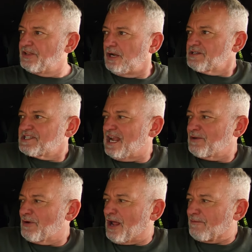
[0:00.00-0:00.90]
they're saying
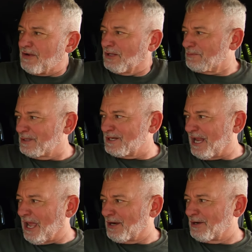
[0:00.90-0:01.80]
they're not available in
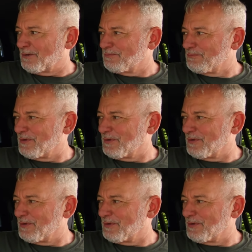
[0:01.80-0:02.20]
Canada.